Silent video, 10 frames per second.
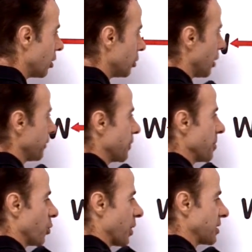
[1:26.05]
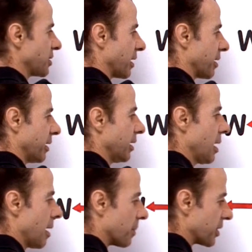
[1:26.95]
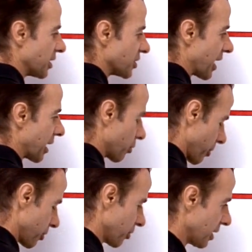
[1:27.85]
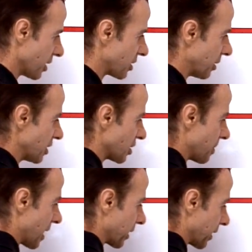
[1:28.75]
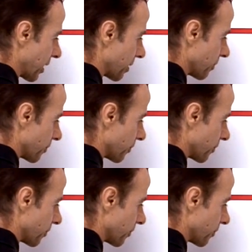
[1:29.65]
not from the west down here, but this angle through here. So let me just mark it out.